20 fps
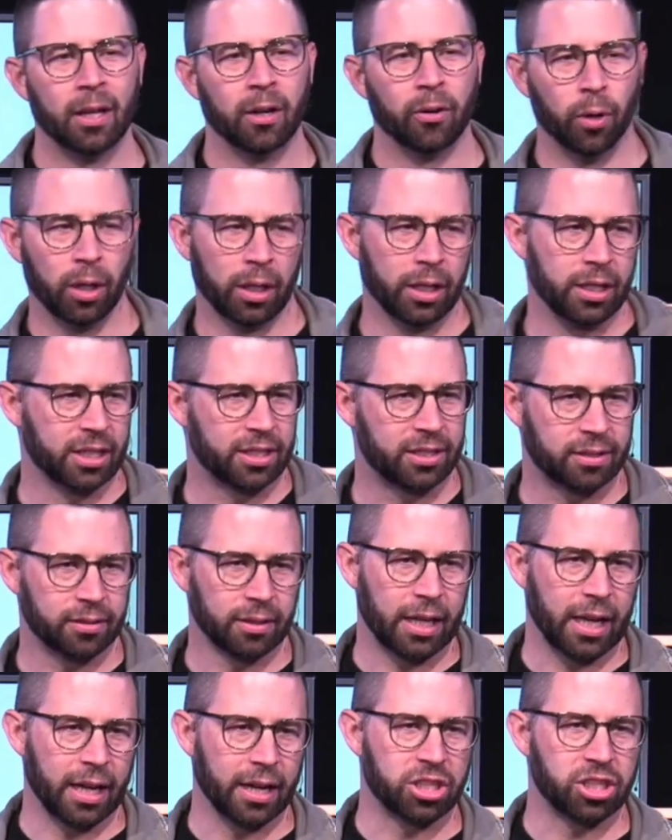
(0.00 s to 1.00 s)
really just
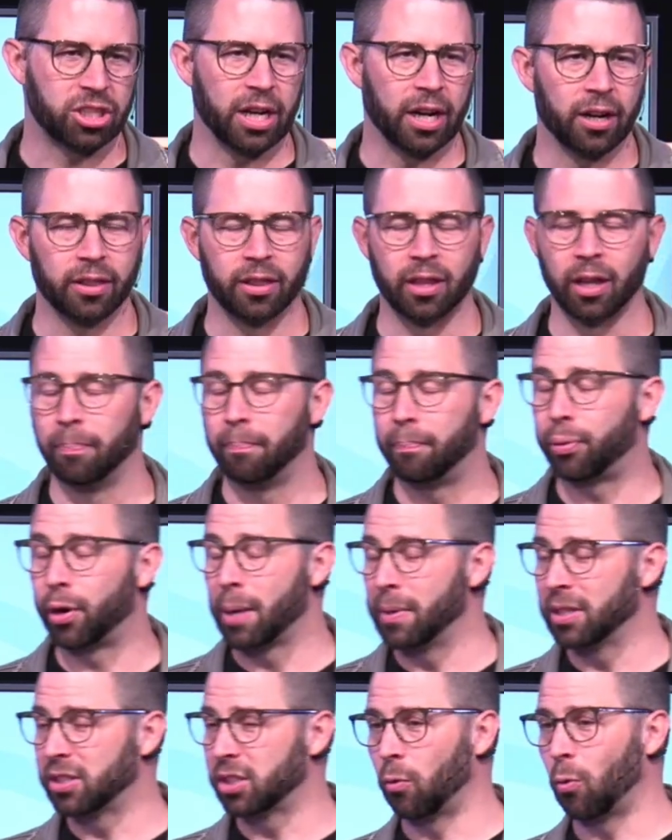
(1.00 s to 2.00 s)
kind of shared the
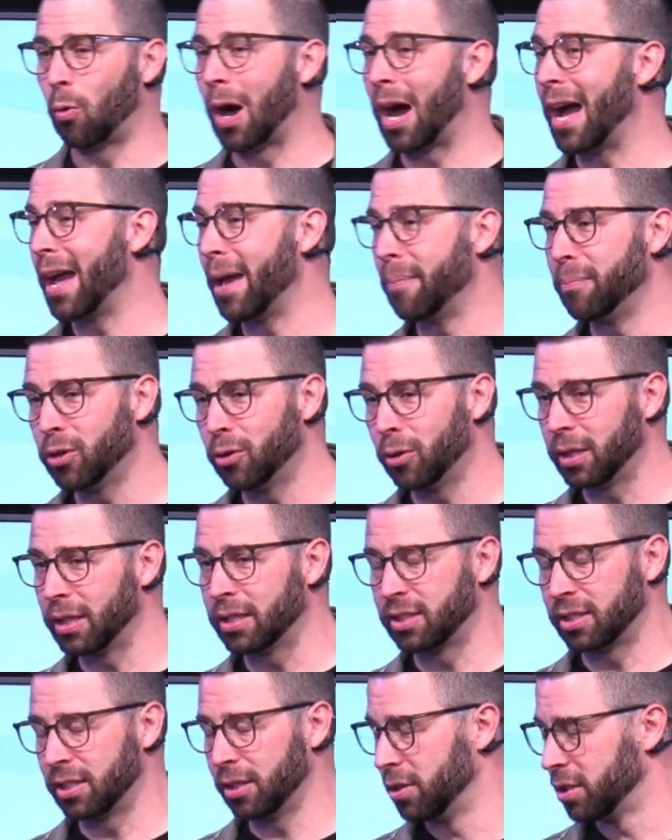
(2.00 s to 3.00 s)
premise of why I'm doing this
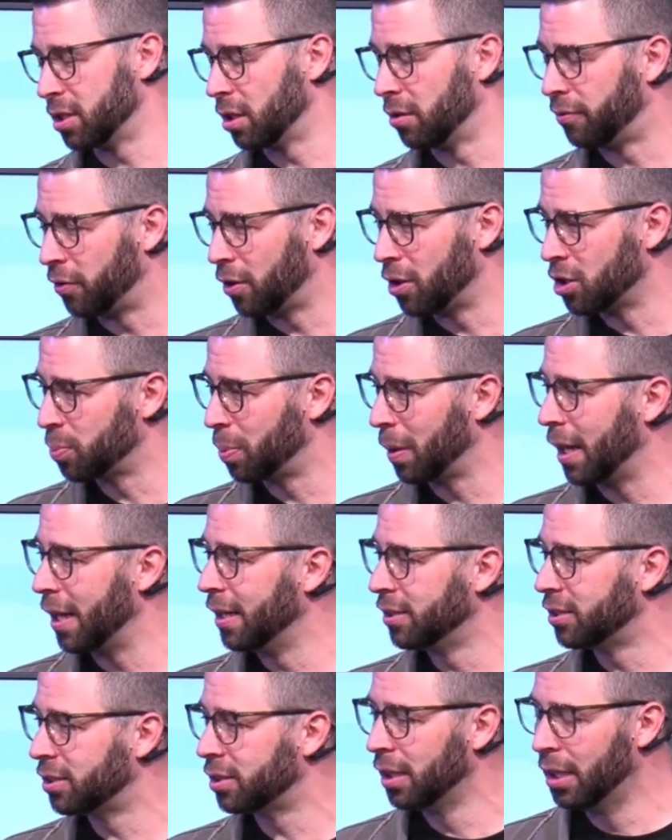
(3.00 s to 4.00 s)
series in the first
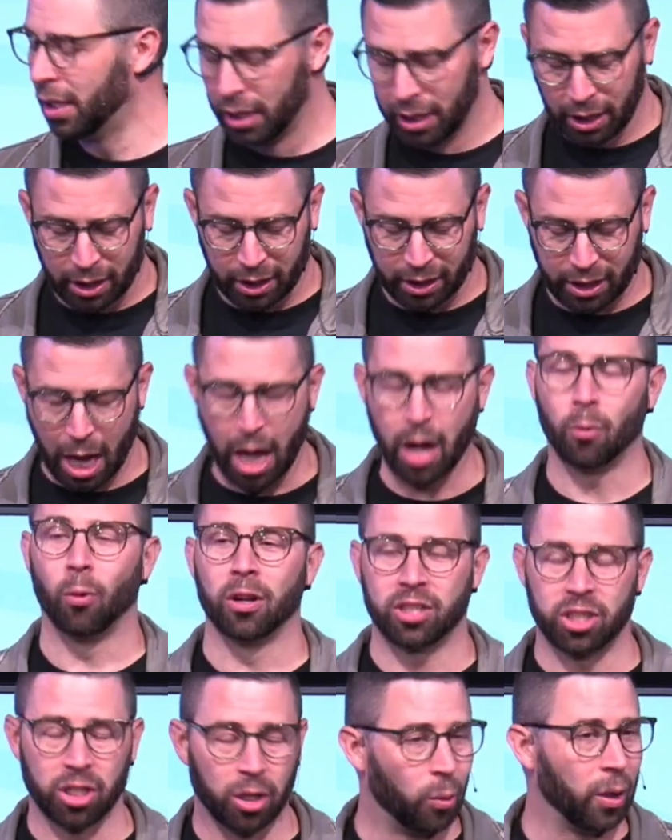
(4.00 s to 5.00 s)
place. God
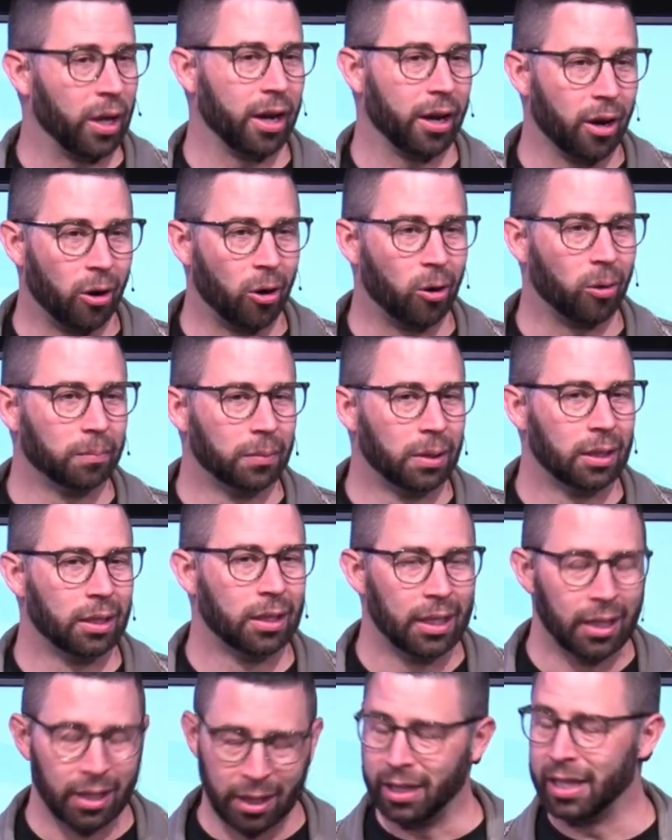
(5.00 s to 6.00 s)
wants you to win at home.
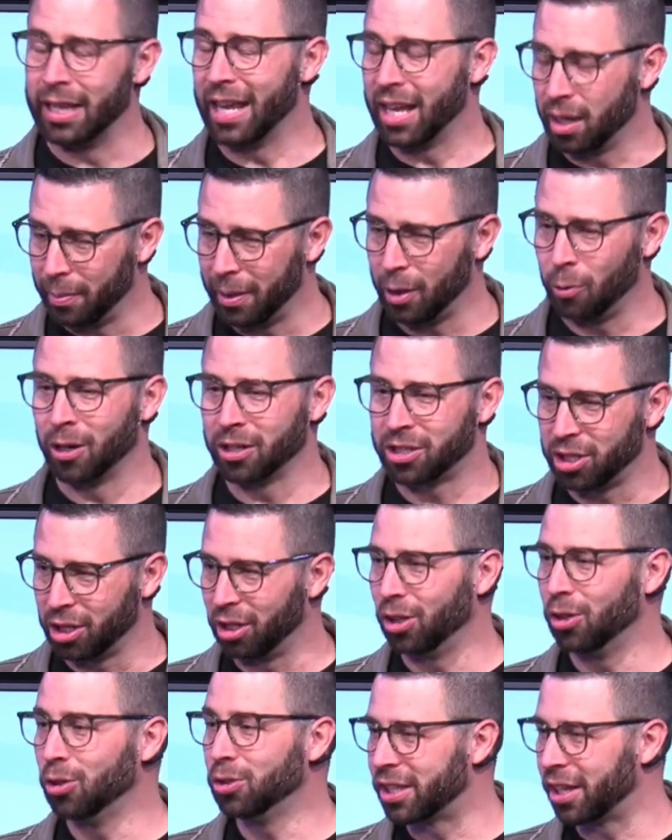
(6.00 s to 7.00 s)
The enemy wants you to
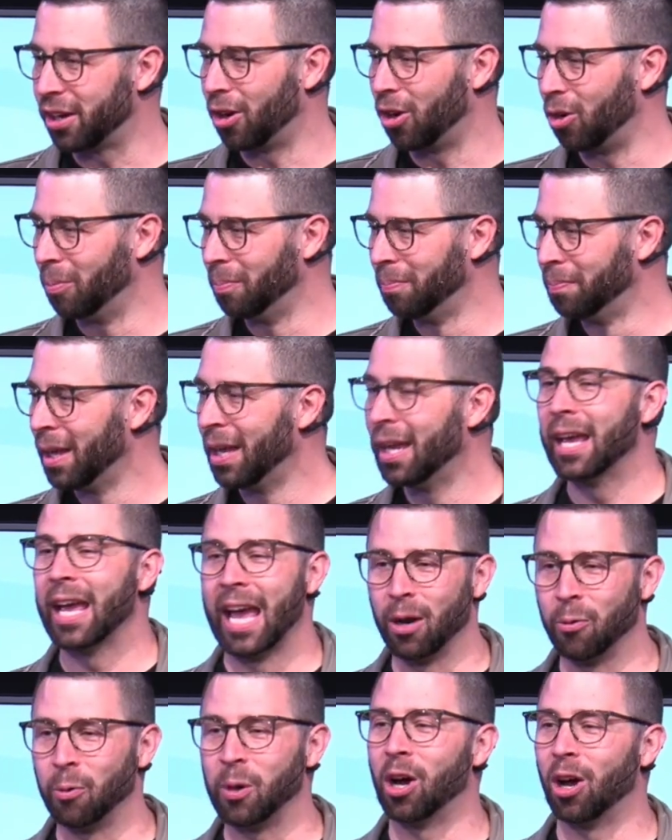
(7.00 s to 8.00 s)
lose at home,
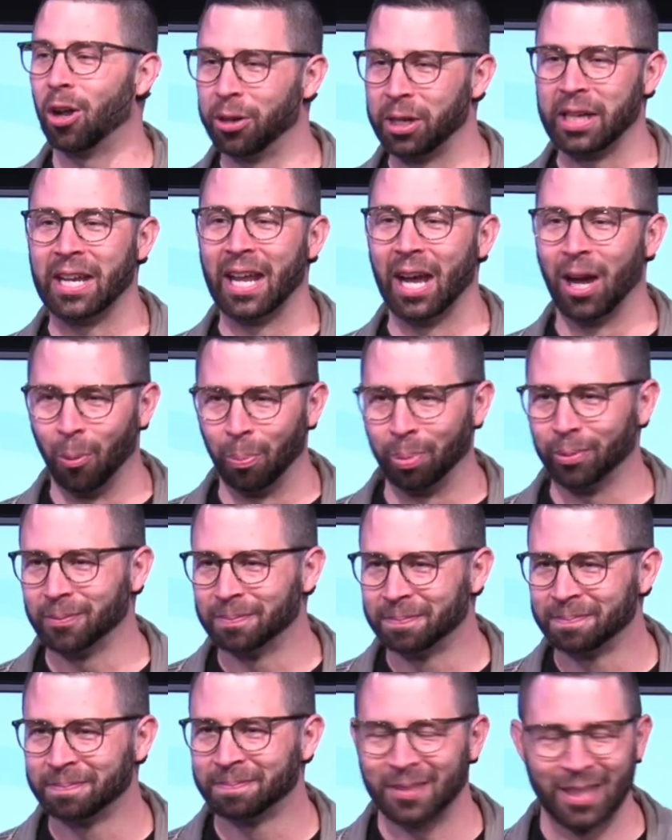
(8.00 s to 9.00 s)
and we all need help.
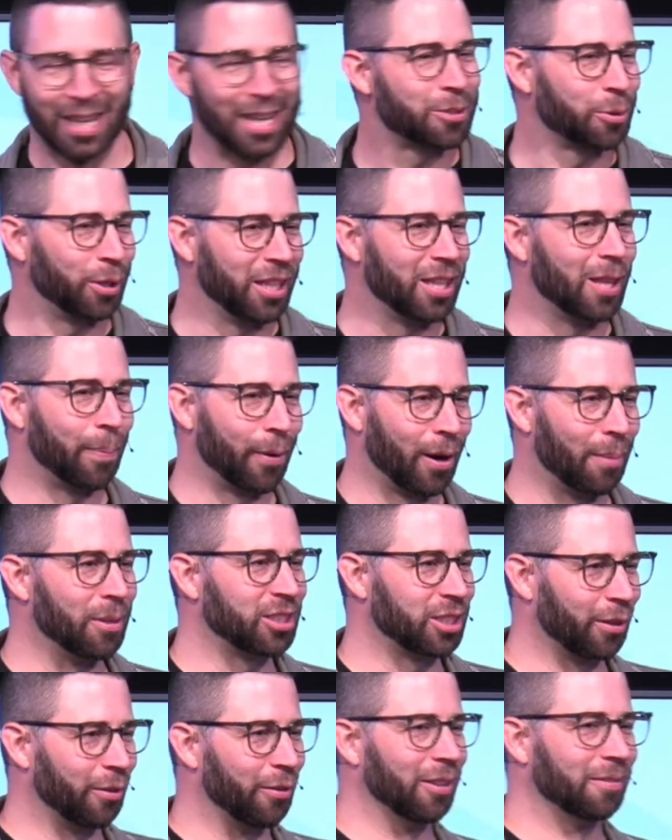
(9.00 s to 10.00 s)
That's really the premise
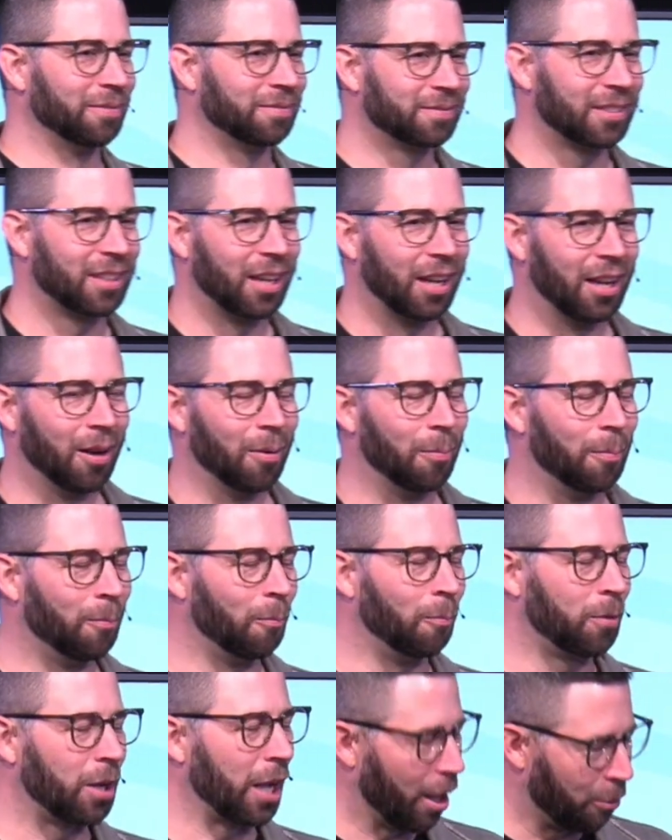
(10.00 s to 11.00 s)
of it.
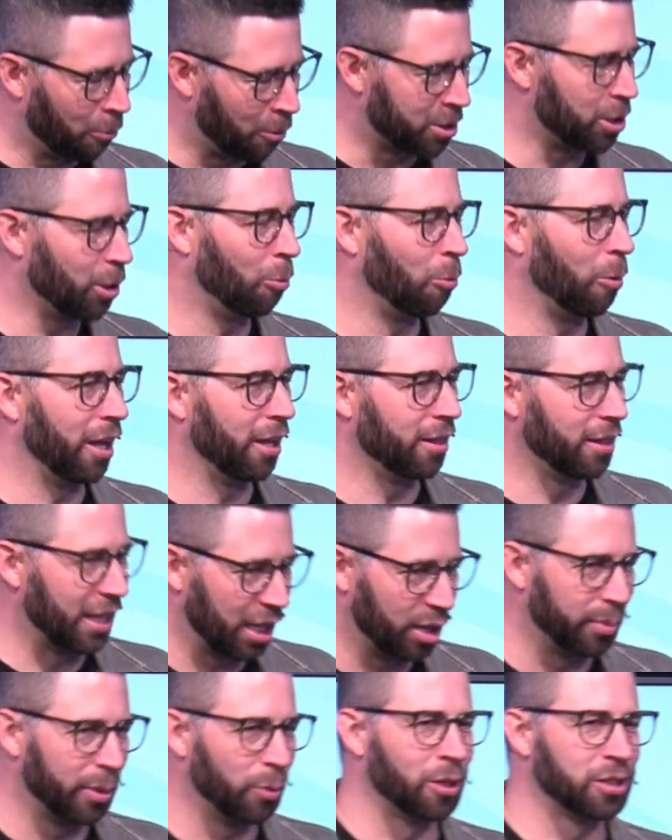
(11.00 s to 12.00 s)
God wants you to win. The
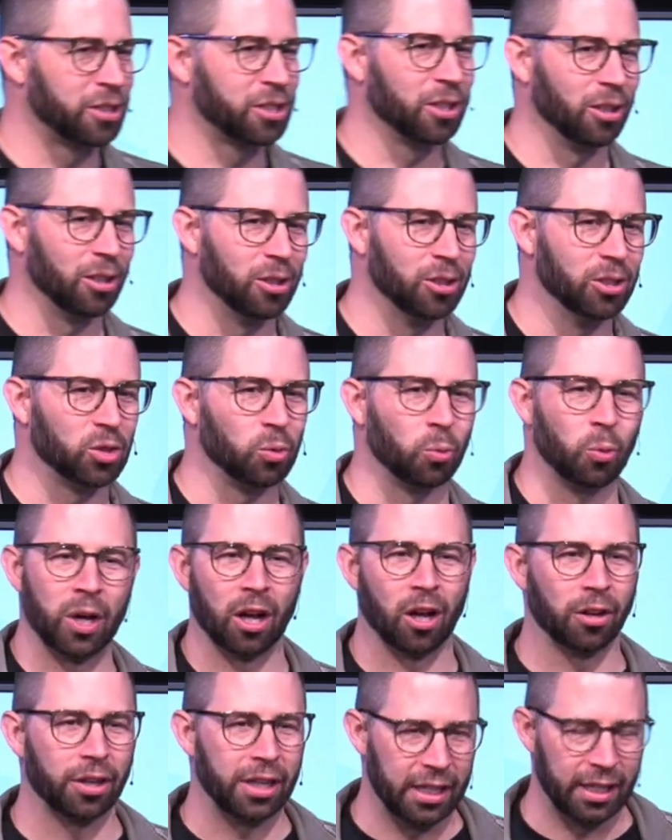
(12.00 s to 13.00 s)
enemy wants you to lose. We
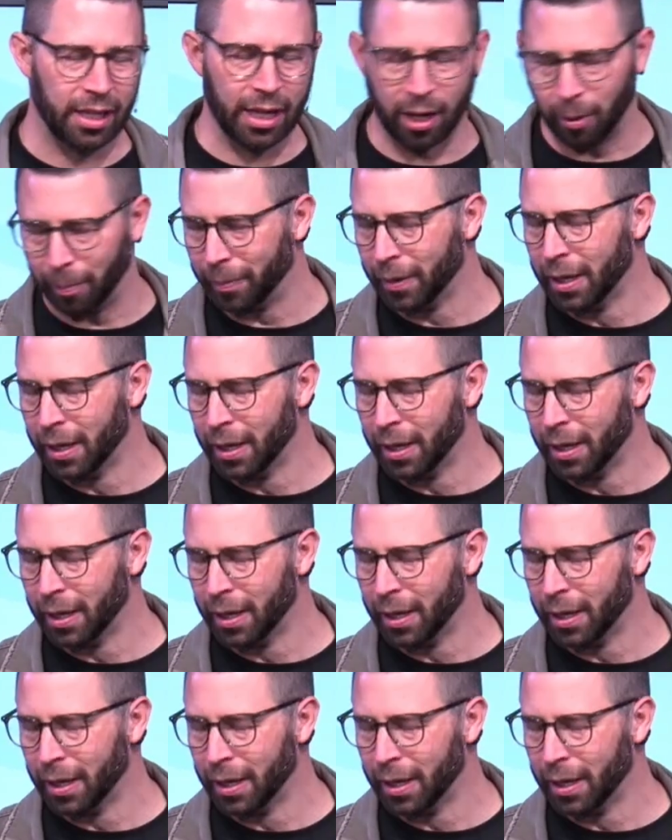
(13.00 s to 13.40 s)
all need help.